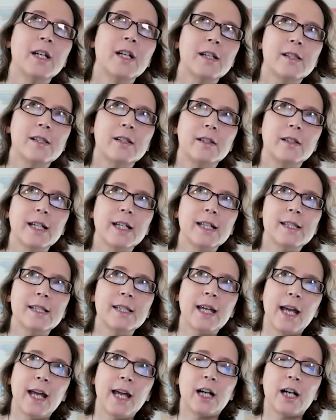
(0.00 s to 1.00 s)
So let's
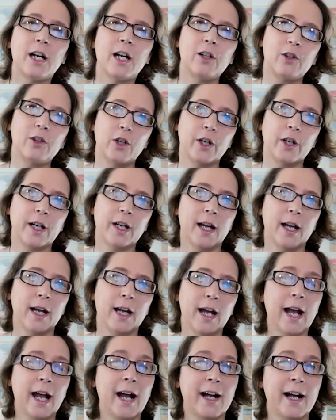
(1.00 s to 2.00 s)
take a look
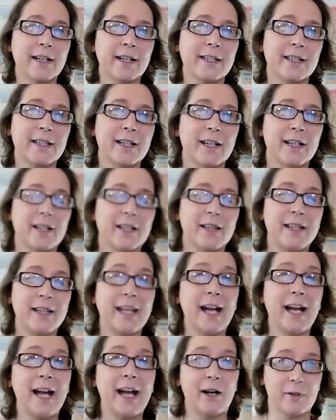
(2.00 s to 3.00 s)
at
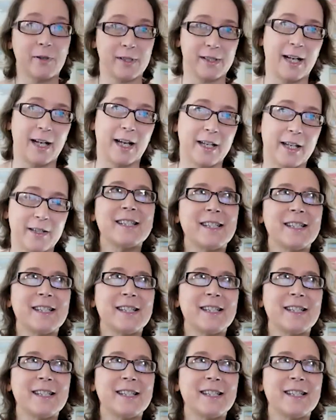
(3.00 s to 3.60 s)
the outside.